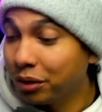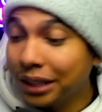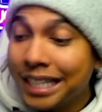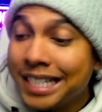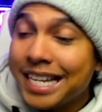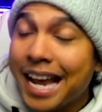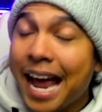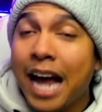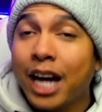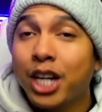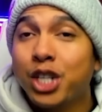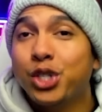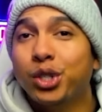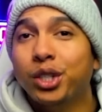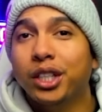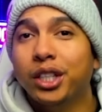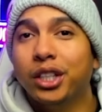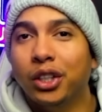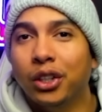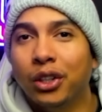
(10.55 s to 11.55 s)
Let's
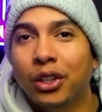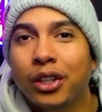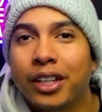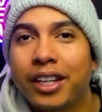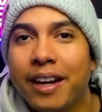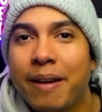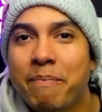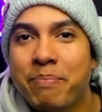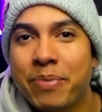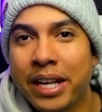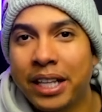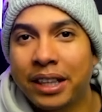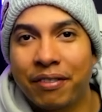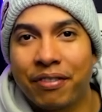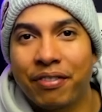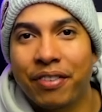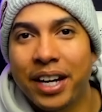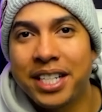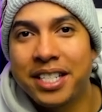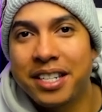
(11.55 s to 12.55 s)
actually look at the
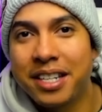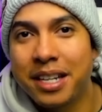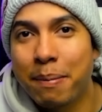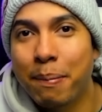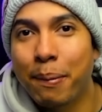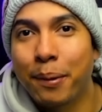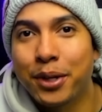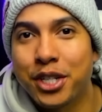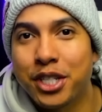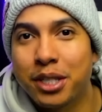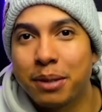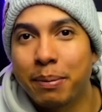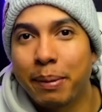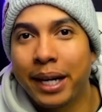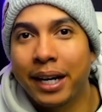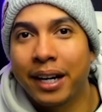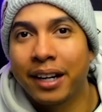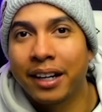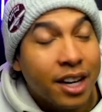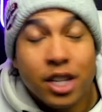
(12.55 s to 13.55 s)
fights that he
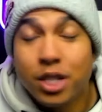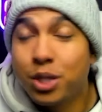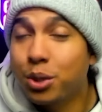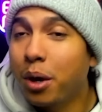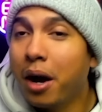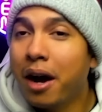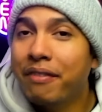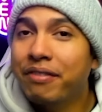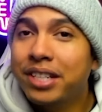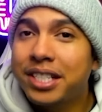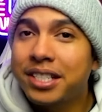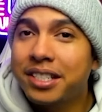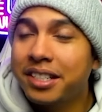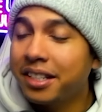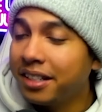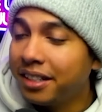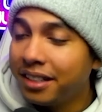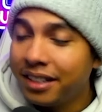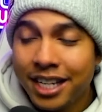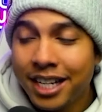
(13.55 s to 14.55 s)
participated in. So
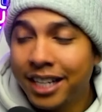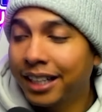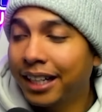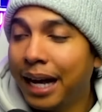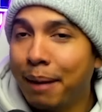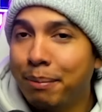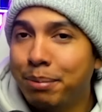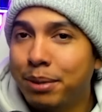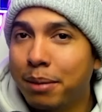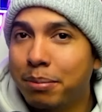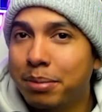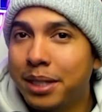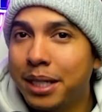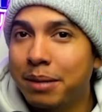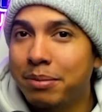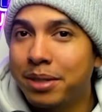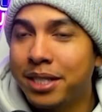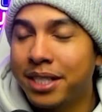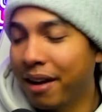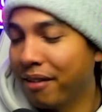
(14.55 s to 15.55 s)
obviously, he clapped up
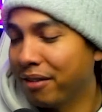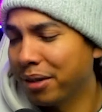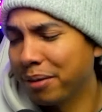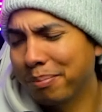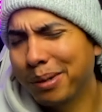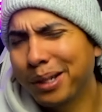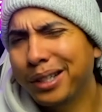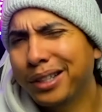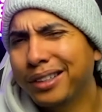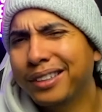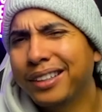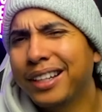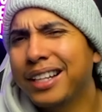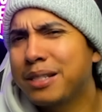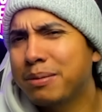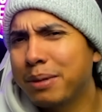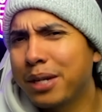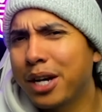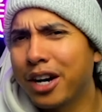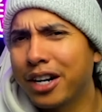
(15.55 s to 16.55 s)
Team 7. But
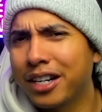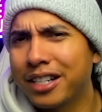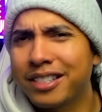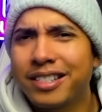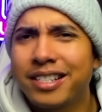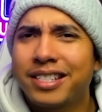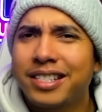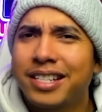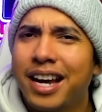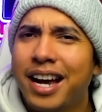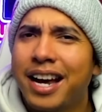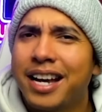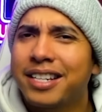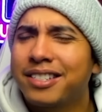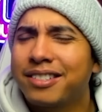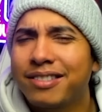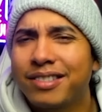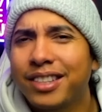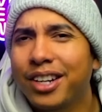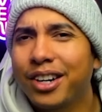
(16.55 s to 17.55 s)
let's be honest, these
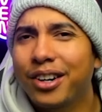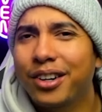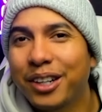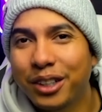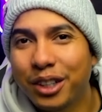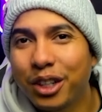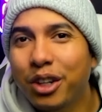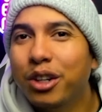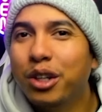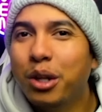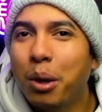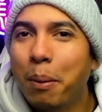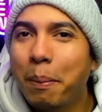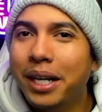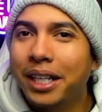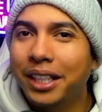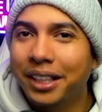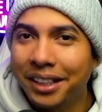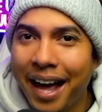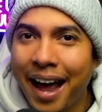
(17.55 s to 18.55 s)
guys, they're they're a little
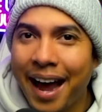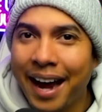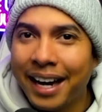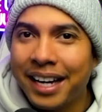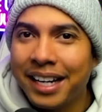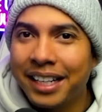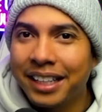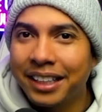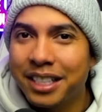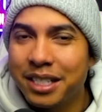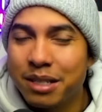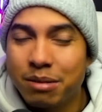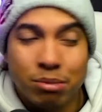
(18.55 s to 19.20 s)
bit lacking at this